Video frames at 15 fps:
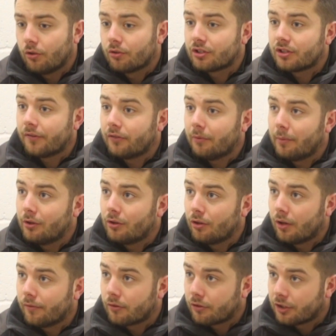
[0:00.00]
all the stuff that we've been doing
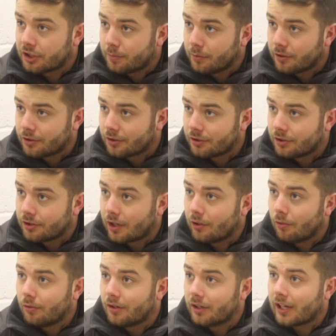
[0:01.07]
over Christmas and
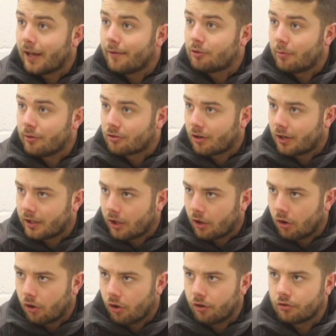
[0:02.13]
all of the games we've been trying to get
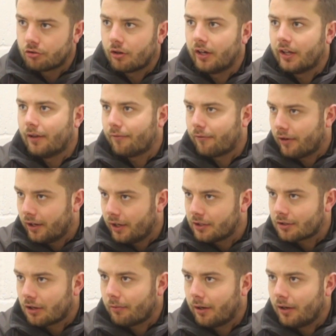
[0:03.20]
on and trying to get friendlies
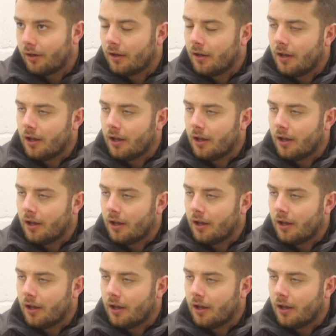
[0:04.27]
going,